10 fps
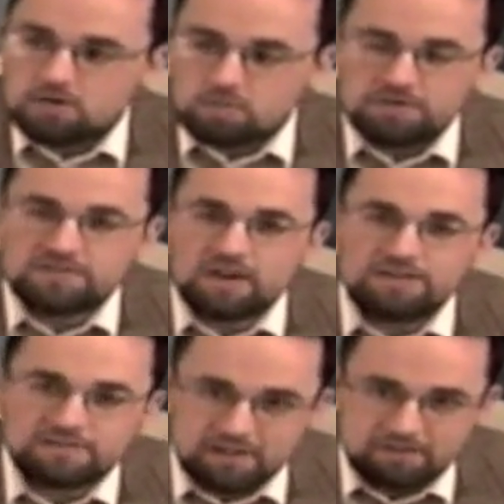What has
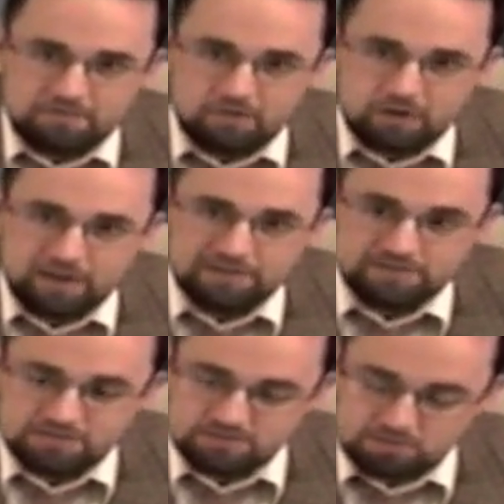science done for
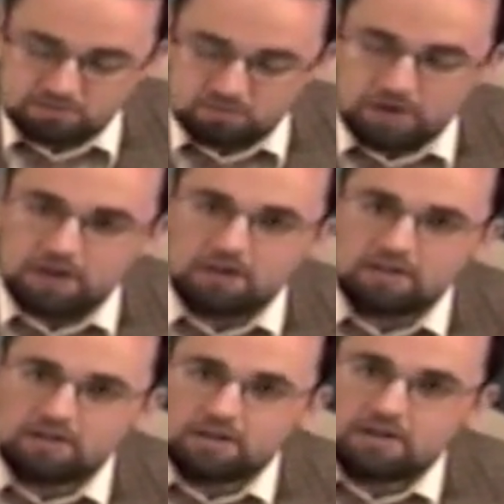us?
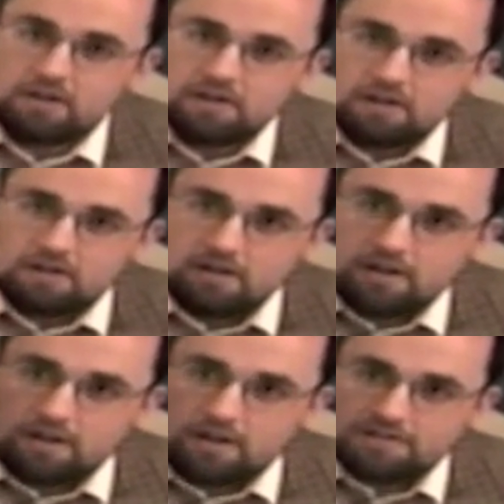Well,
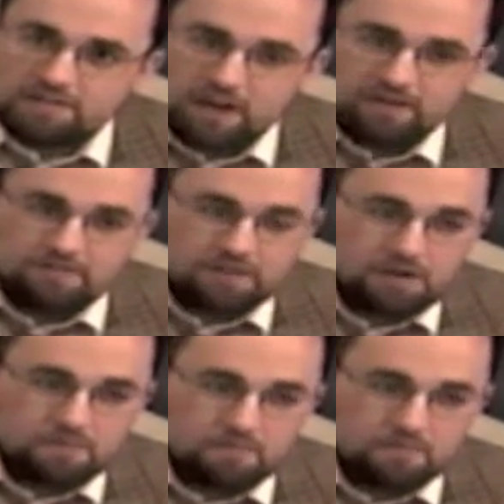aside
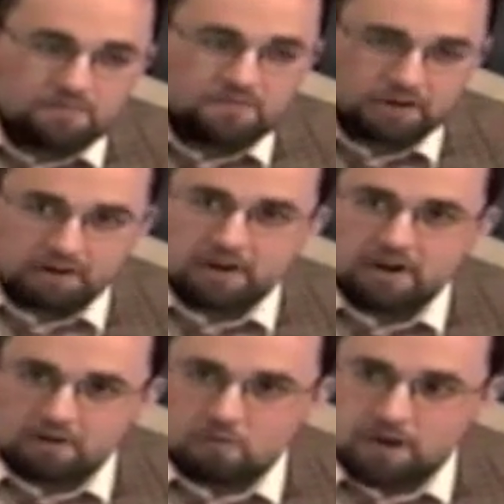from figuring
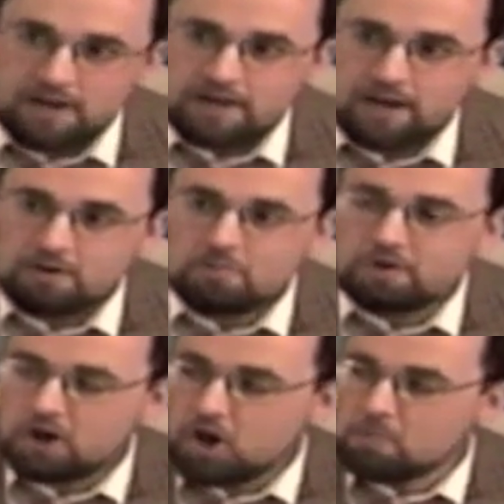out a way how to
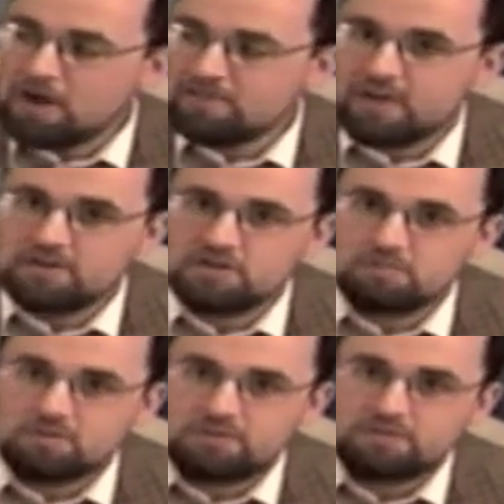put all my
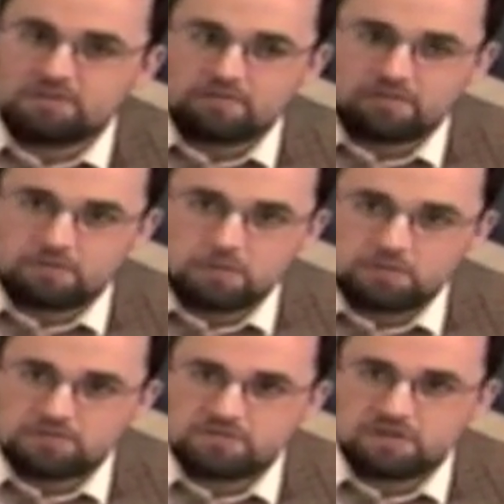vegetables and
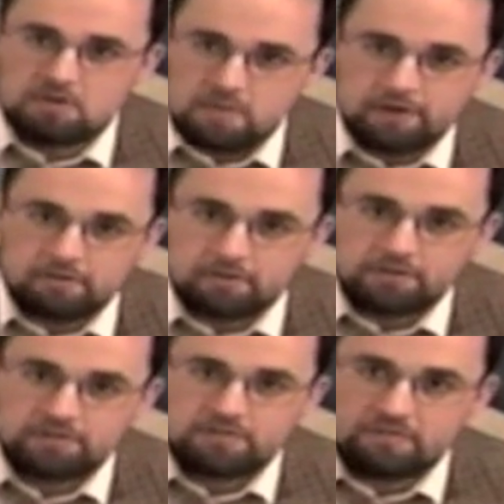fruits and
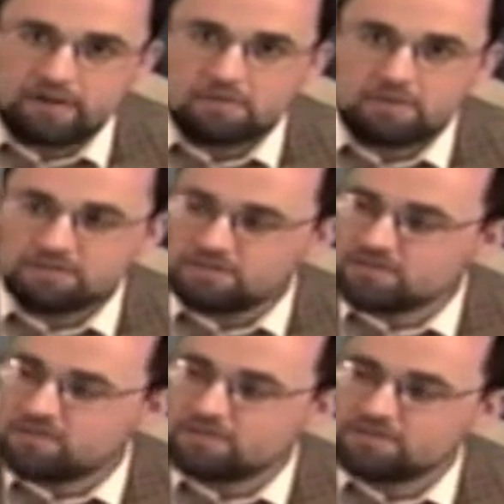minerals and vitamins
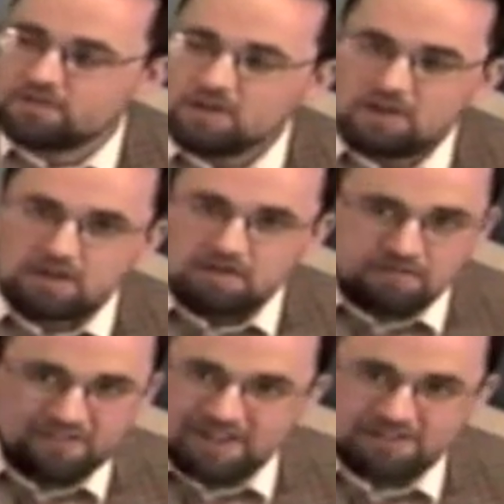into this
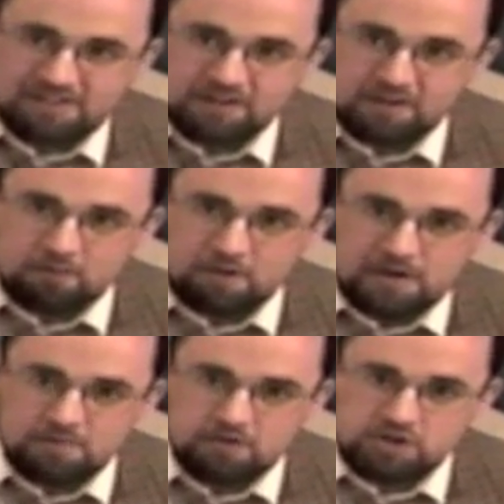fancy little
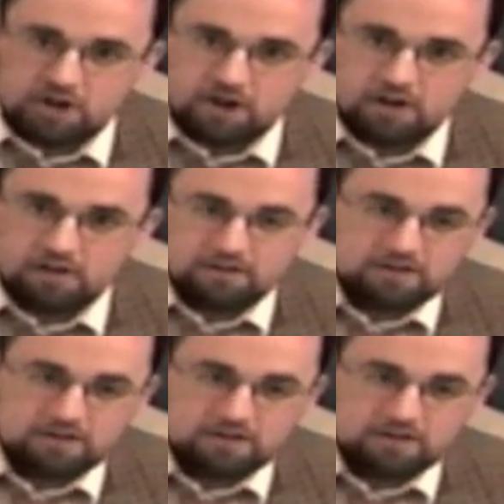rainbow jar,